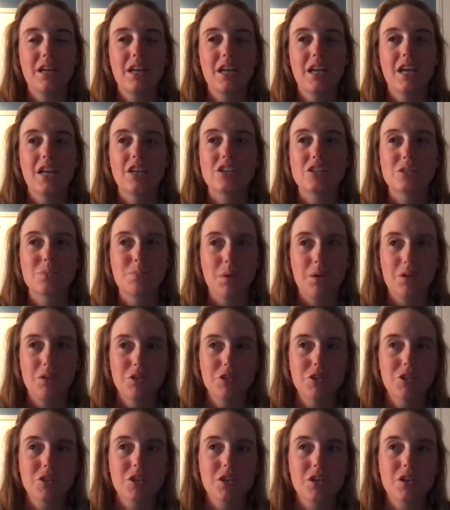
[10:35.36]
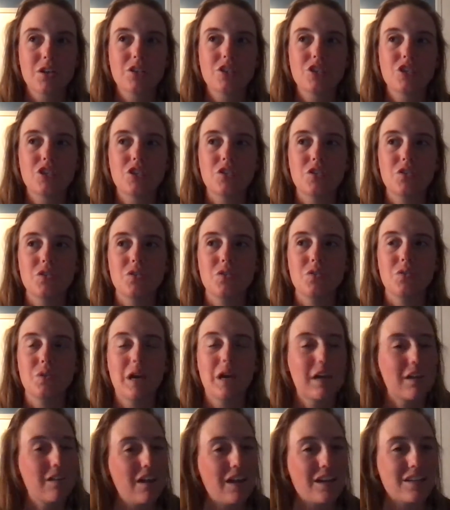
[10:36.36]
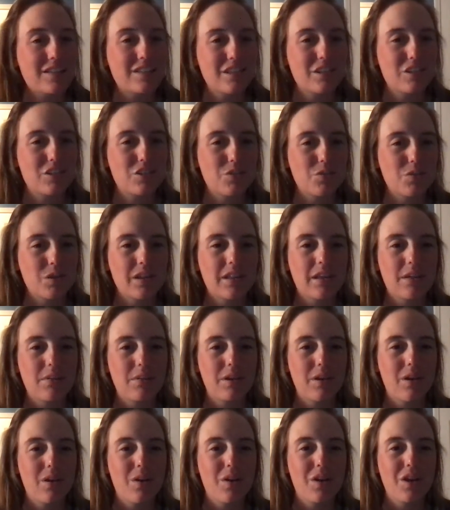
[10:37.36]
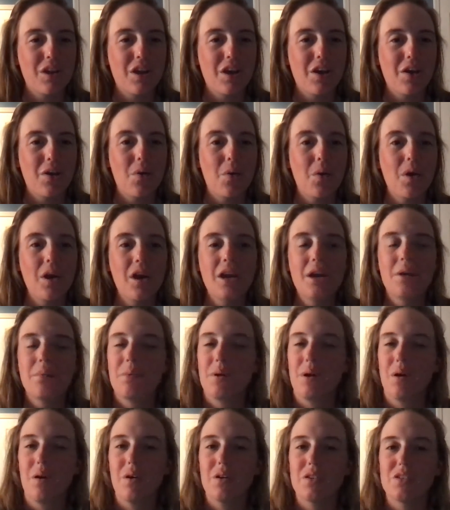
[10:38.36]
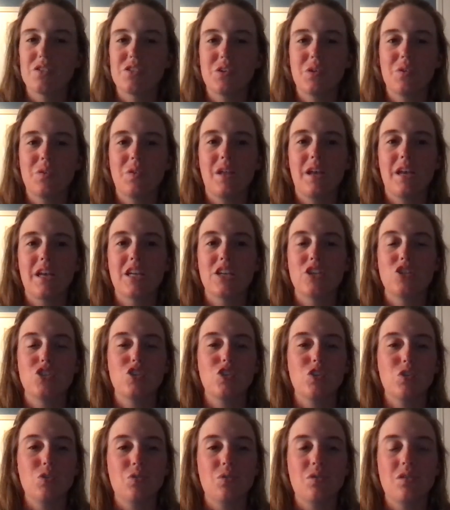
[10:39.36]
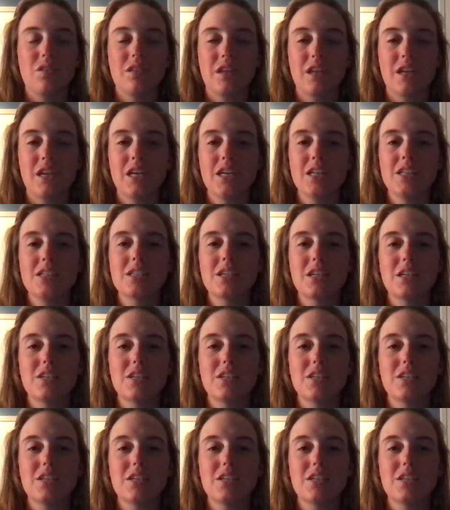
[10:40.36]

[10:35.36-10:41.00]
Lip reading: exposure to a classic story that we all know, but also like new things.